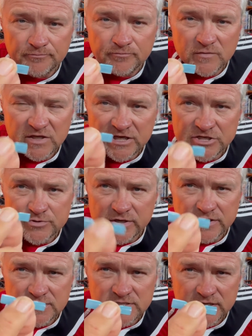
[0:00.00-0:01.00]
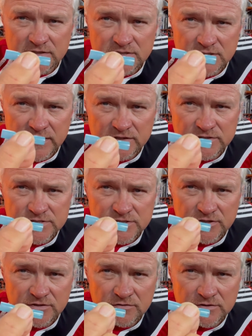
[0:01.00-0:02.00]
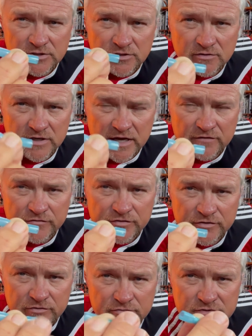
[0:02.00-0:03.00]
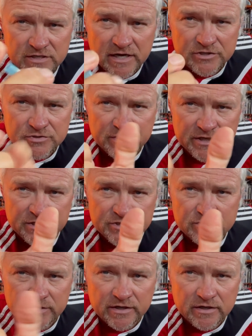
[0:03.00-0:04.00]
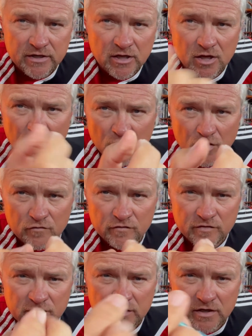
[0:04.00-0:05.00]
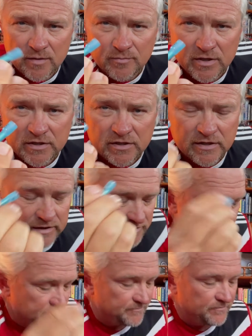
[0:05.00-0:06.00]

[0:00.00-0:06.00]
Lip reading: heat shrink connectors, so you don't have to use the actual heat shrink over the butt connector.